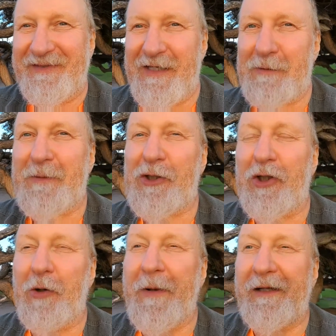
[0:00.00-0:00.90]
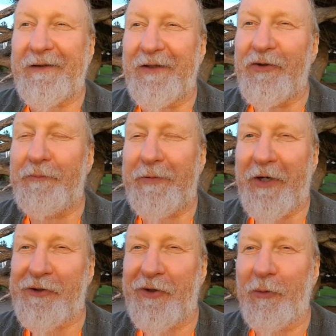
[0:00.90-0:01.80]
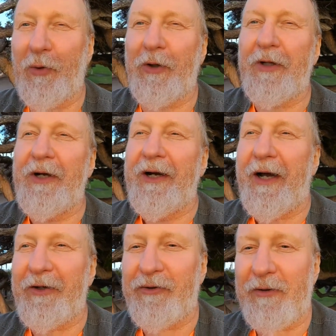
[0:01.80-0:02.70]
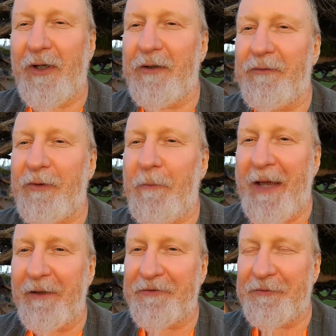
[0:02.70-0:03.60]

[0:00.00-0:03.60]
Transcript: especially melt under pressure on under love, you melt.